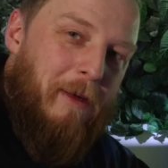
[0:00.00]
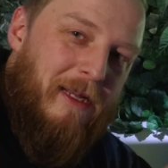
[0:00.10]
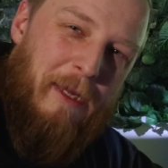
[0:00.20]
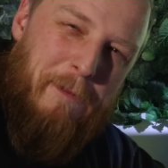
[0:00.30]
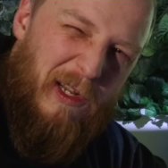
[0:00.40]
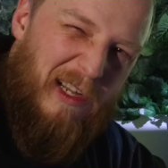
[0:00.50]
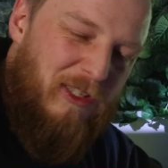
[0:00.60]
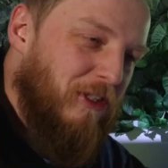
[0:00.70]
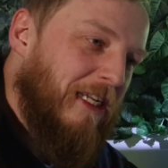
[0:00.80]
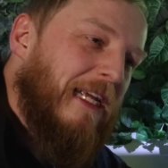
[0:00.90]
But keep an eye on
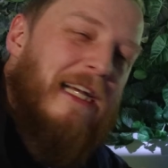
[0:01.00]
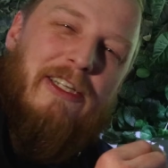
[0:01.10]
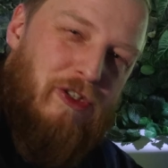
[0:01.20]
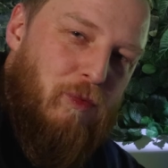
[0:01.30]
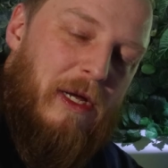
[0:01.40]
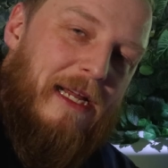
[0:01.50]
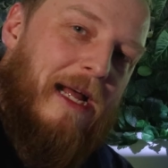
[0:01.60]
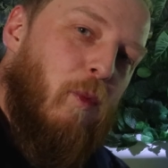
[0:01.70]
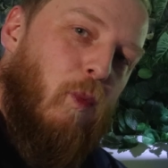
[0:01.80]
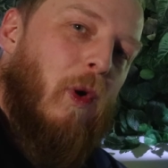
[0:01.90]
your tank and just work
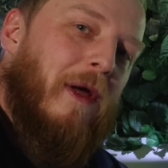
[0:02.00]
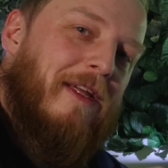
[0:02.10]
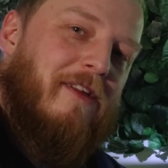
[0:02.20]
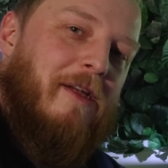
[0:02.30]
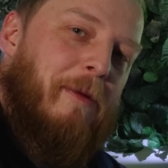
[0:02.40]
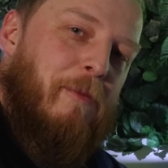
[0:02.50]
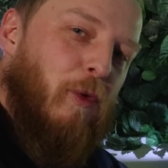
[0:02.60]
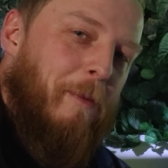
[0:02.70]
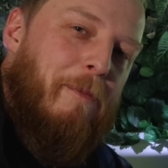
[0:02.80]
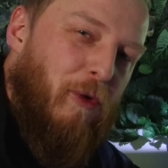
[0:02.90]
out what is going to be
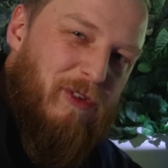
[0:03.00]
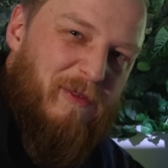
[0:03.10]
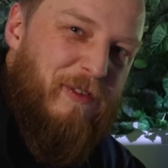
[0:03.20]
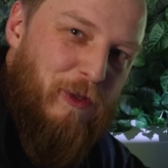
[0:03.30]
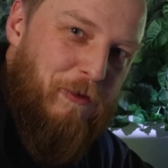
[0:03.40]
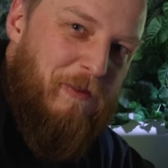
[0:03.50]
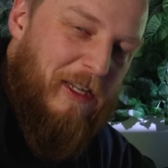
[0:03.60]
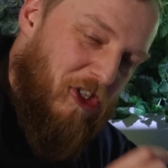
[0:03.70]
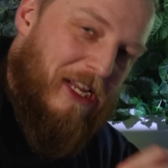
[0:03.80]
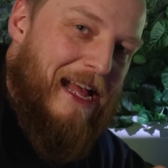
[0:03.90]
more important for your
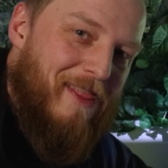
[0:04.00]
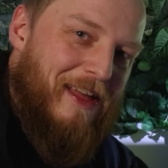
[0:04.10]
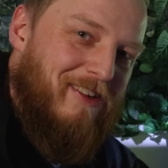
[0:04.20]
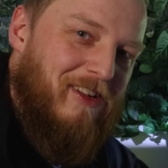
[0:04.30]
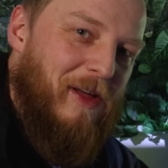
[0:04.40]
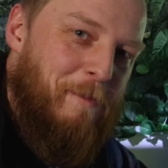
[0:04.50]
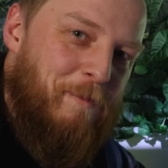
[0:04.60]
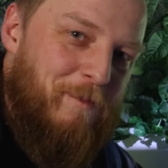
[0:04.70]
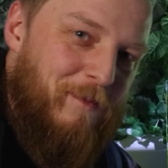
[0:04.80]
fish at that time.